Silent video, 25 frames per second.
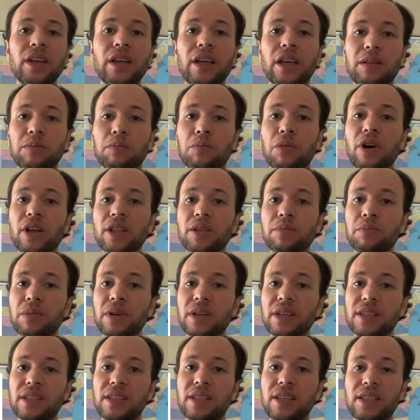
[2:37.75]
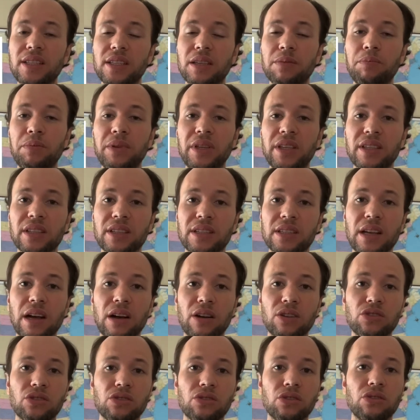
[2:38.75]
And Modbus TCP is
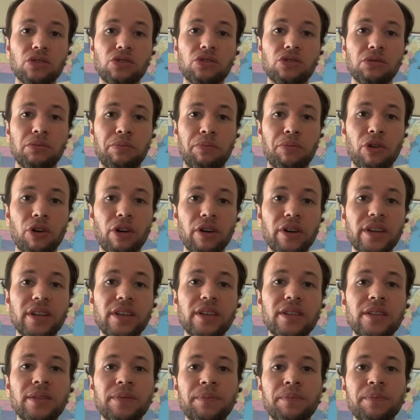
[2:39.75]
also supported